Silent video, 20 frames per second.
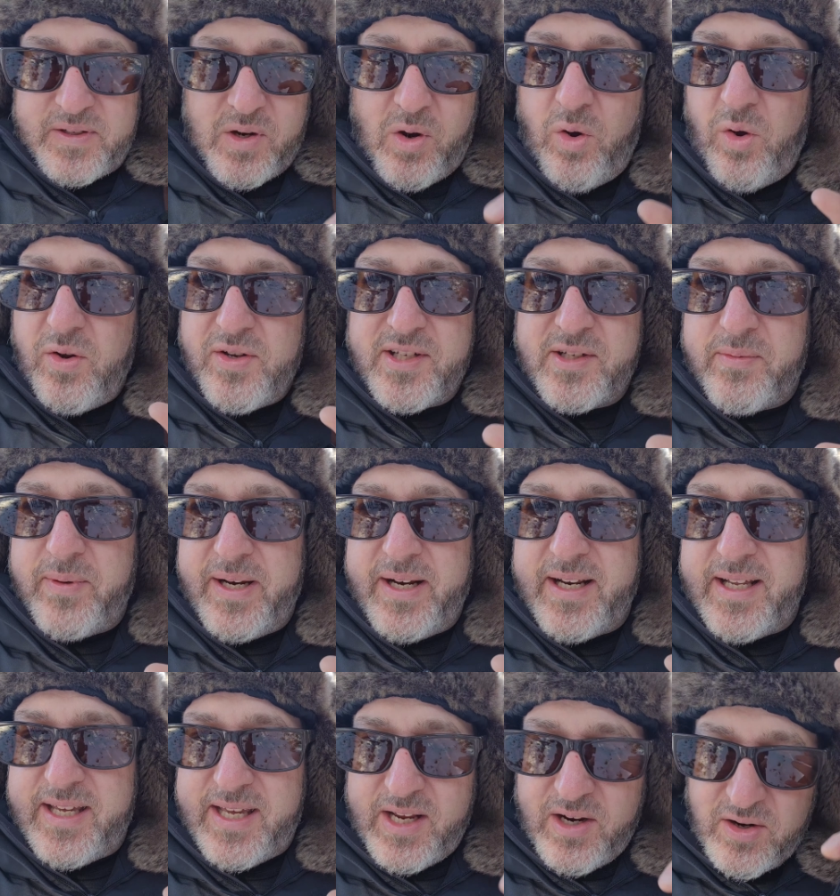a whole suite
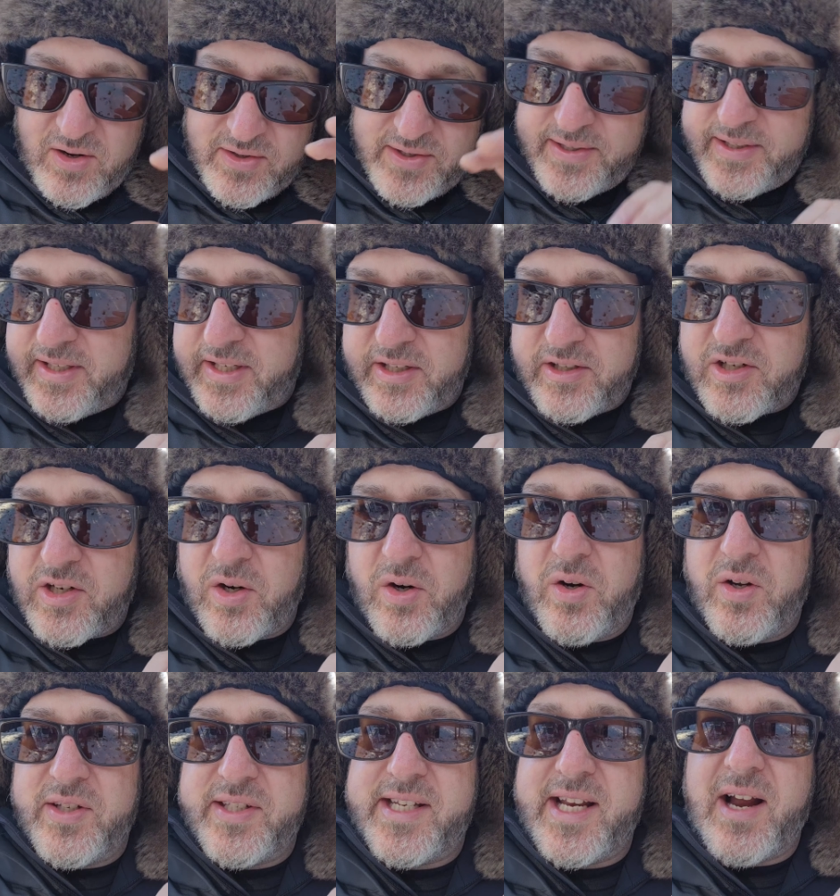of gears and
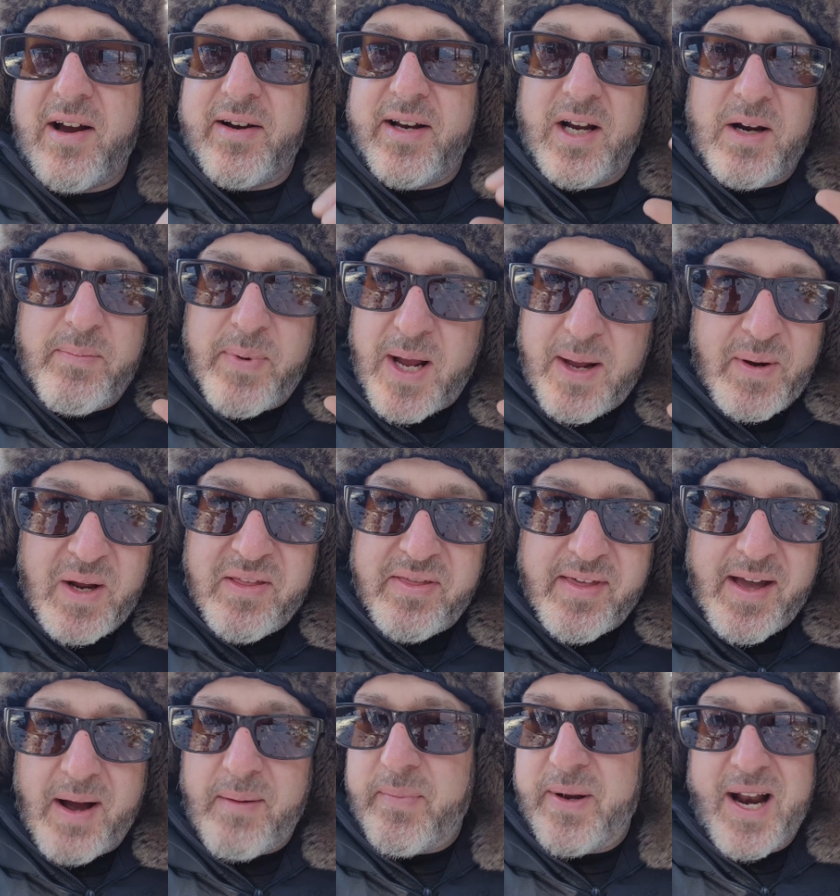controls down here by my
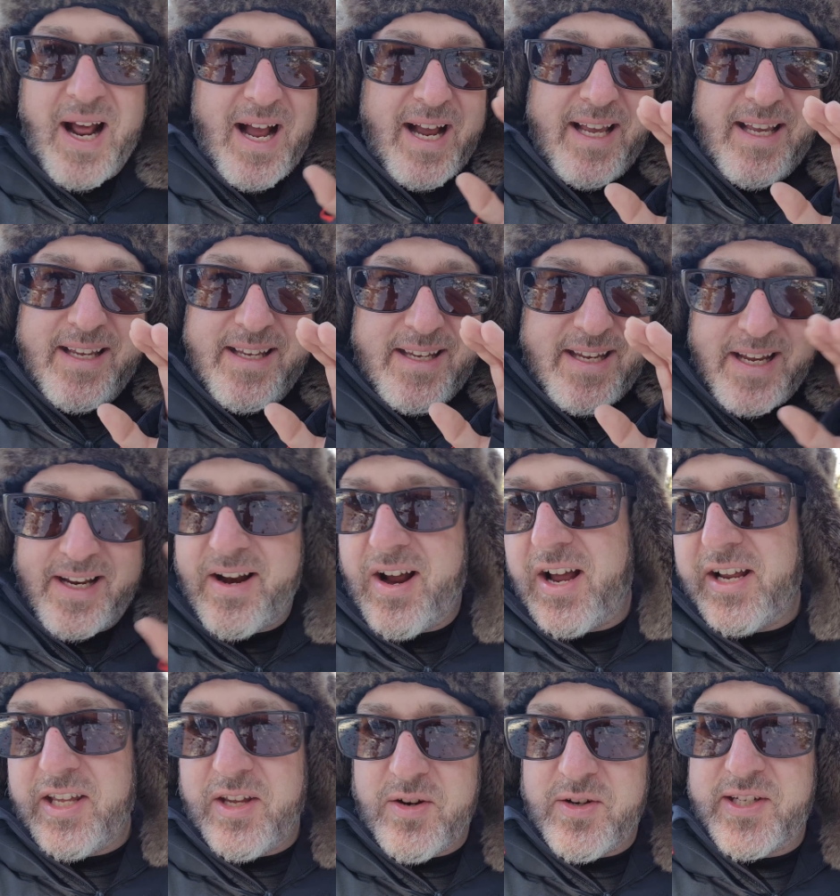thumb and I
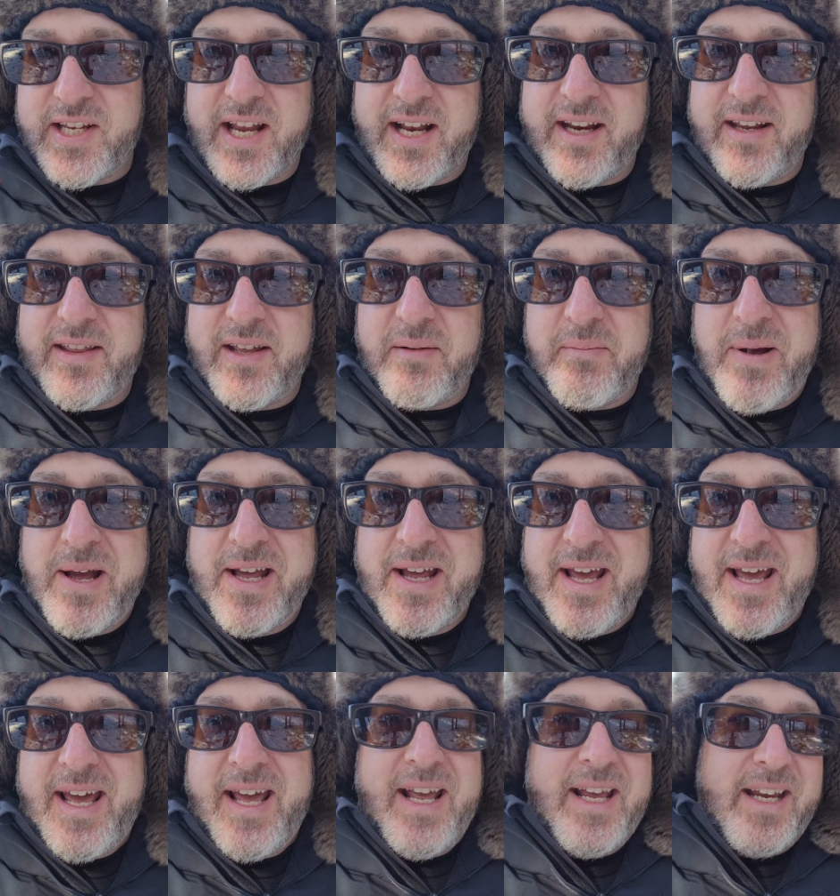cannot use any of them,
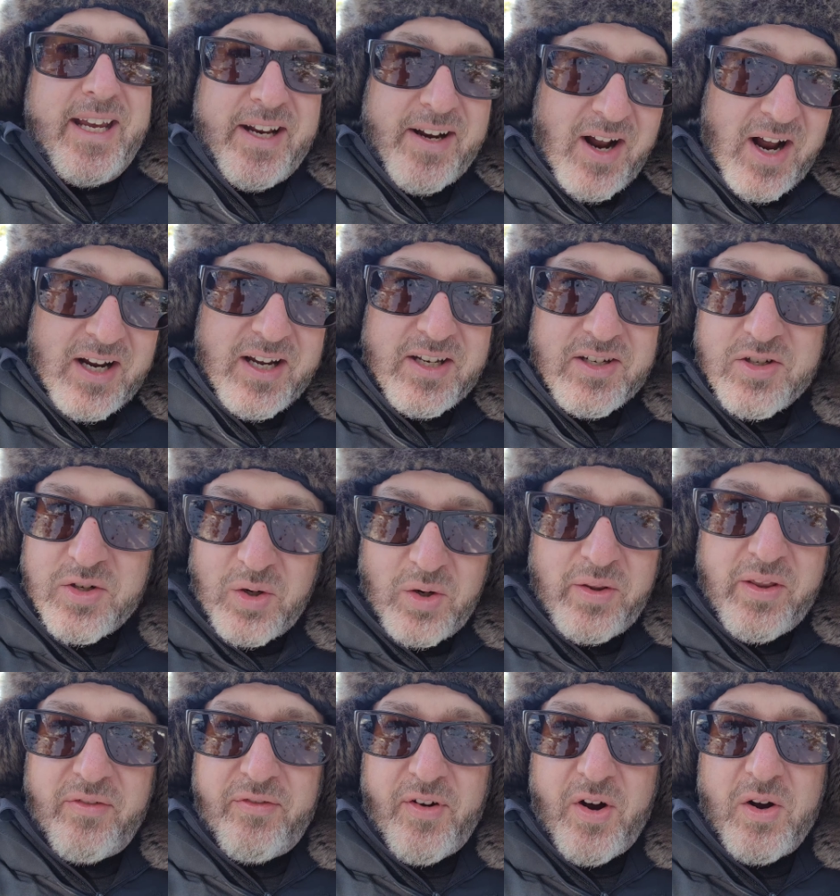cannot
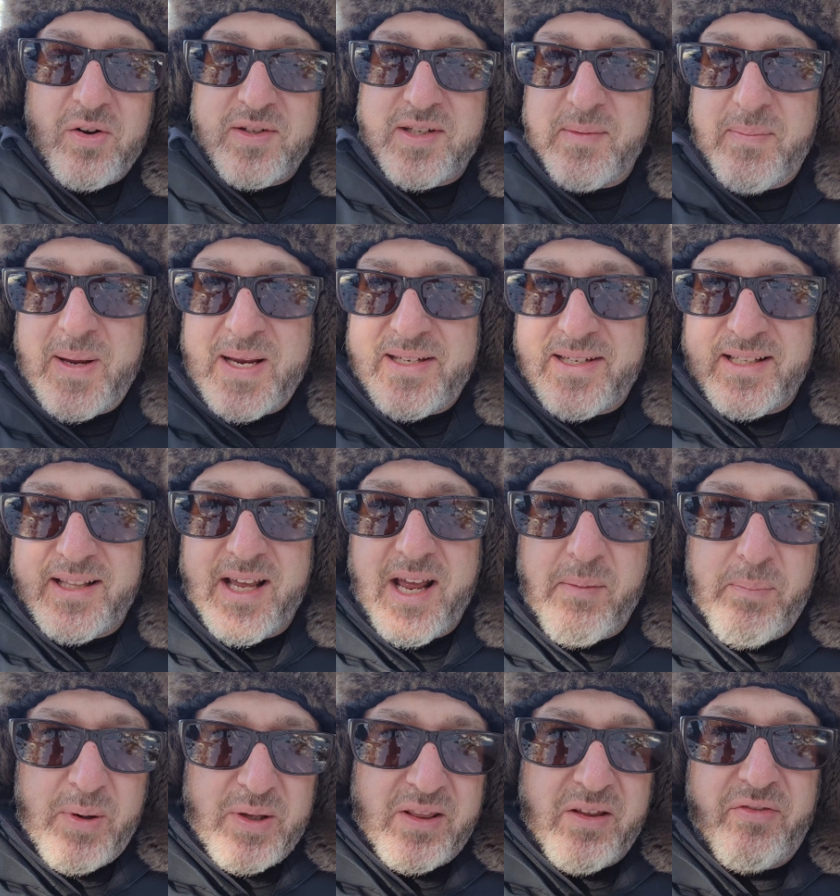control the phone. So basically I
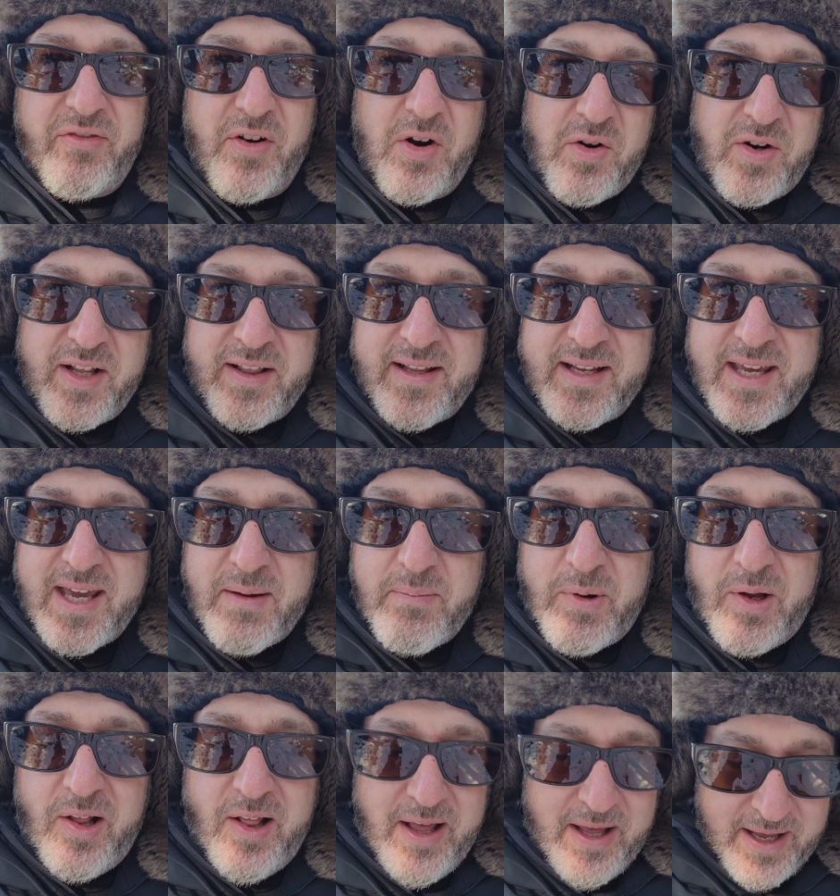put the phone in the
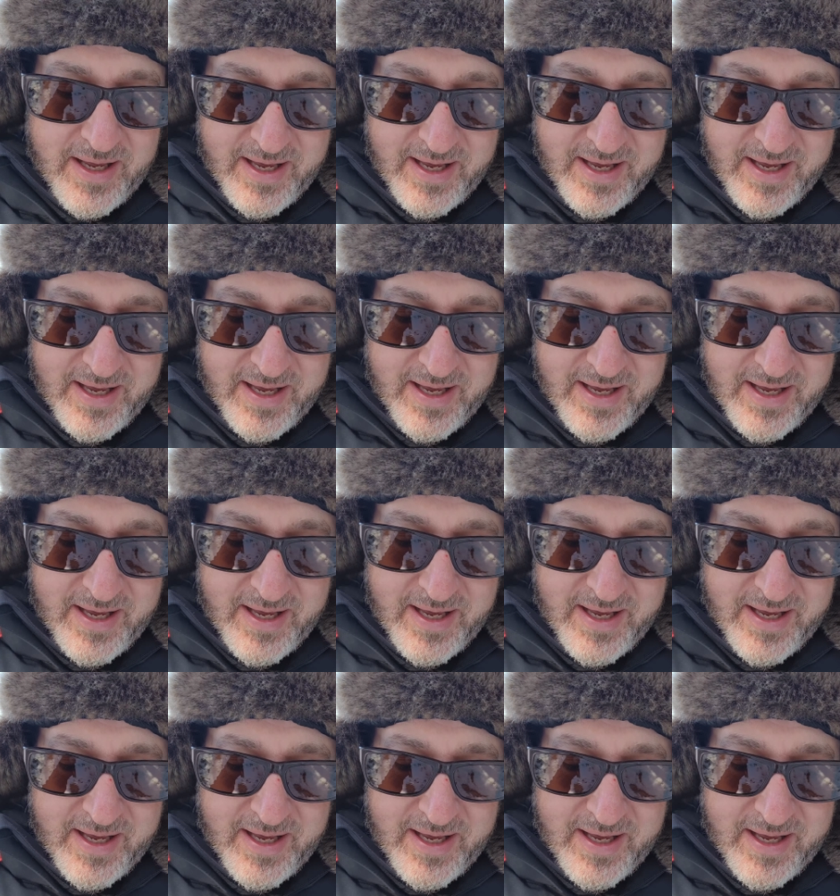gimbal